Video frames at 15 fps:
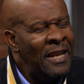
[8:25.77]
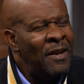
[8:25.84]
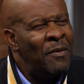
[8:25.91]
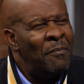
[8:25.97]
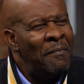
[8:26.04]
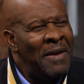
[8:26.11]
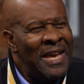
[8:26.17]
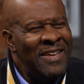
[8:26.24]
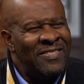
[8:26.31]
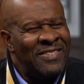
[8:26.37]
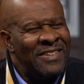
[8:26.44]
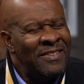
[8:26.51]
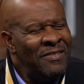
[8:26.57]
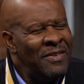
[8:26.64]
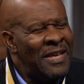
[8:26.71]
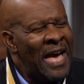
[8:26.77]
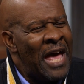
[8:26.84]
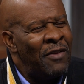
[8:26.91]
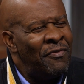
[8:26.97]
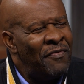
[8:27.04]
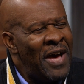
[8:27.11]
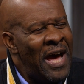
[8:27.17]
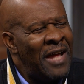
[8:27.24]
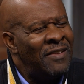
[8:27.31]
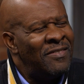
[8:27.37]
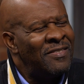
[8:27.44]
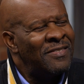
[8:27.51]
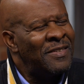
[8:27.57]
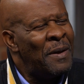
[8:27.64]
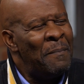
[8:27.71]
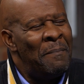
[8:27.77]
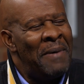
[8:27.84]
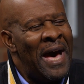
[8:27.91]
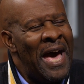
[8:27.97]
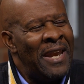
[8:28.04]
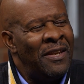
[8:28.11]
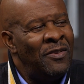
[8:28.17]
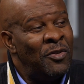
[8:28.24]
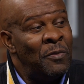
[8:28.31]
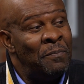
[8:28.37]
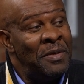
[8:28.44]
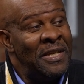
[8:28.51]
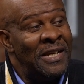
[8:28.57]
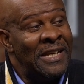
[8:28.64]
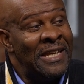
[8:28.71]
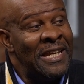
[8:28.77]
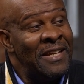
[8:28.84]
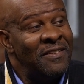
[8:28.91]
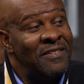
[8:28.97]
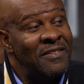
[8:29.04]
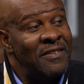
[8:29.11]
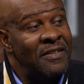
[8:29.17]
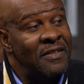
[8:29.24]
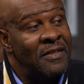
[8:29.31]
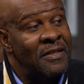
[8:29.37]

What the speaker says: Isn't it amazing? You got to find somebody to be against,